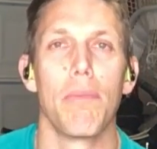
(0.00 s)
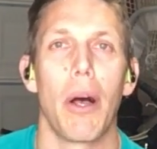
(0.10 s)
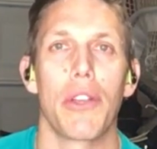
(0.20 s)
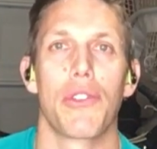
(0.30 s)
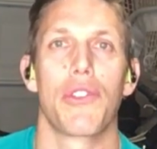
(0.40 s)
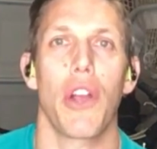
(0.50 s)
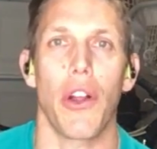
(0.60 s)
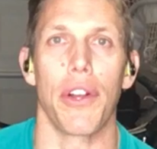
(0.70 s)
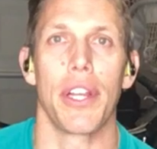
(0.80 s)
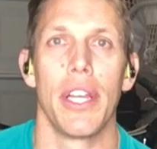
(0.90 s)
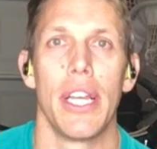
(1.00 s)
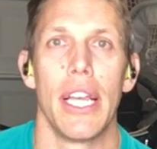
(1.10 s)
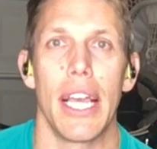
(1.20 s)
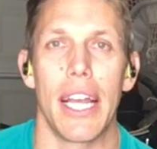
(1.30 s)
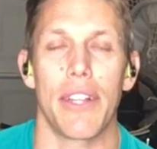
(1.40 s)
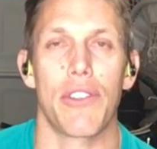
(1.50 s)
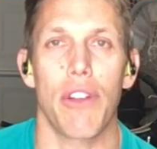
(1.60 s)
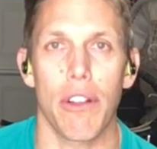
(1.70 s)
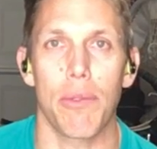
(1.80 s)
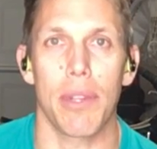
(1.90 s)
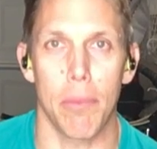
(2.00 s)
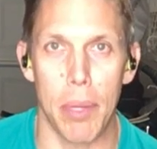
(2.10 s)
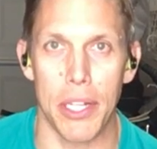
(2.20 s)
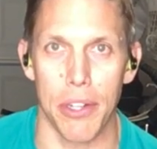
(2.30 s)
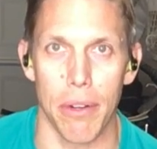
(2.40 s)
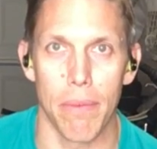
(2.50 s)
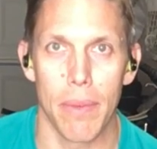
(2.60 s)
the ball start? And it starts with the pitcher.